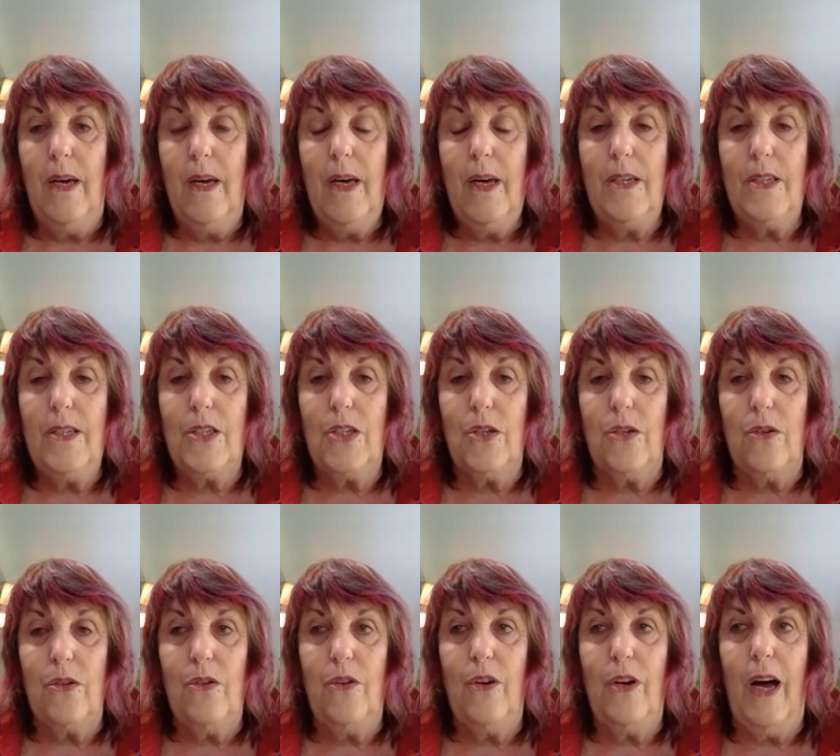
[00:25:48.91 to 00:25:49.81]
is
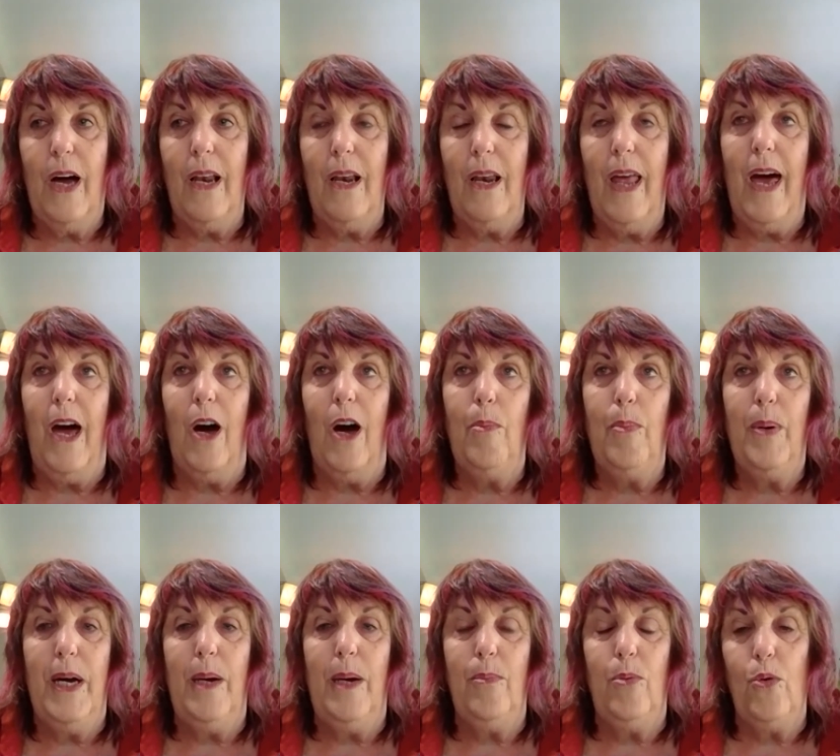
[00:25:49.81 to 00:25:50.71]
to allow
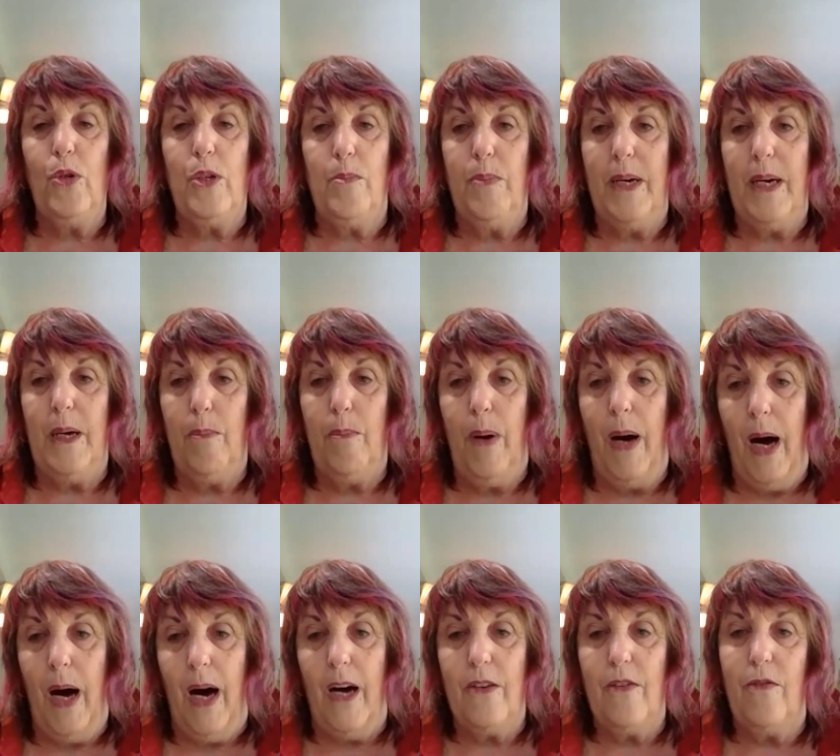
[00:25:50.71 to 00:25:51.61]
people to be a
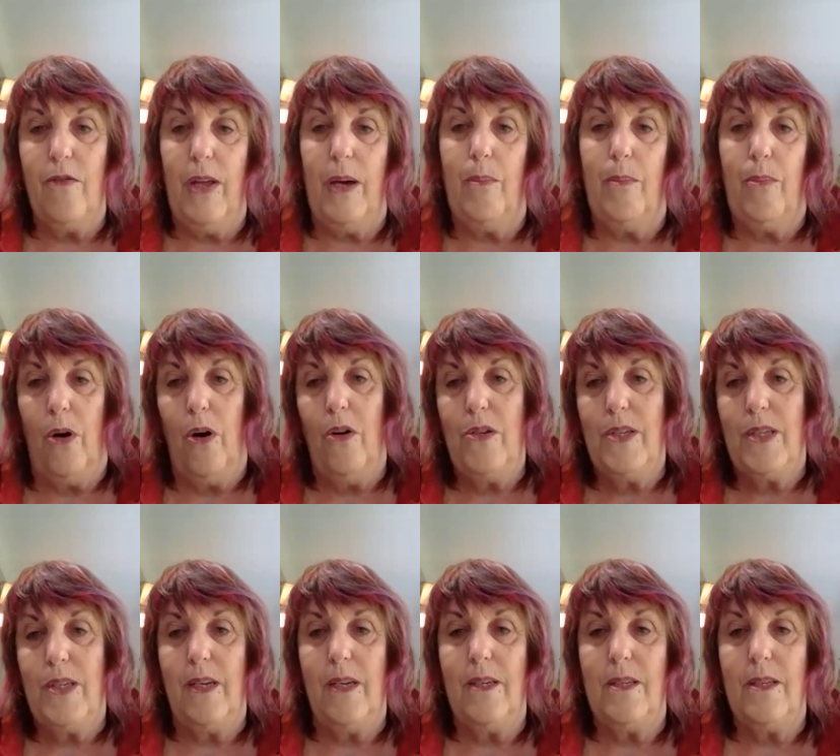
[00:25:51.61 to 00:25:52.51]
part of that
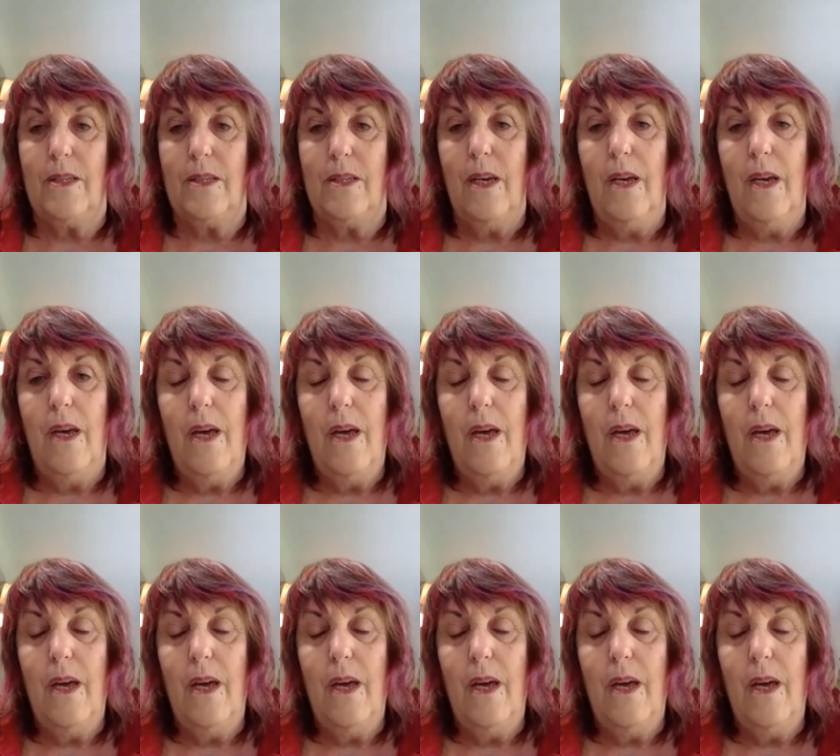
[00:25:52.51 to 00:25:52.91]
process.